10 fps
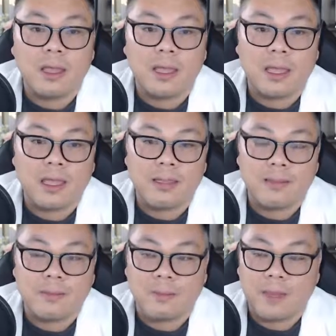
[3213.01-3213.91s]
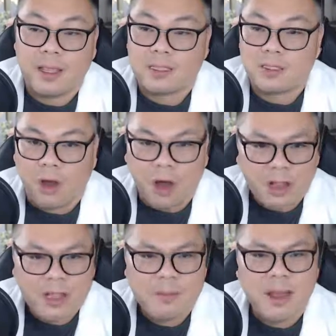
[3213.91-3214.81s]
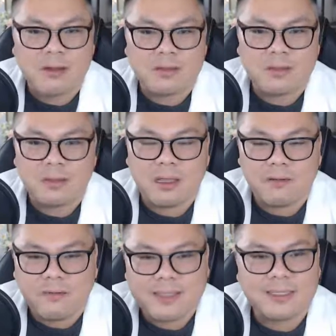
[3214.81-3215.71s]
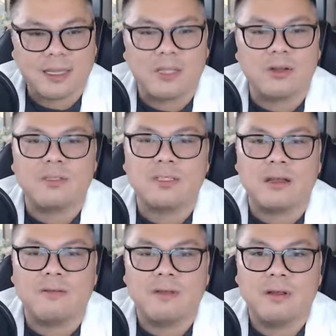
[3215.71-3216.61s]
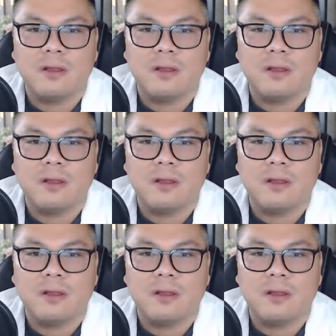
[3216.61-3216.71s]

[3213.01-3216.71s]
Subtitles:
and it's all about investing in yourself.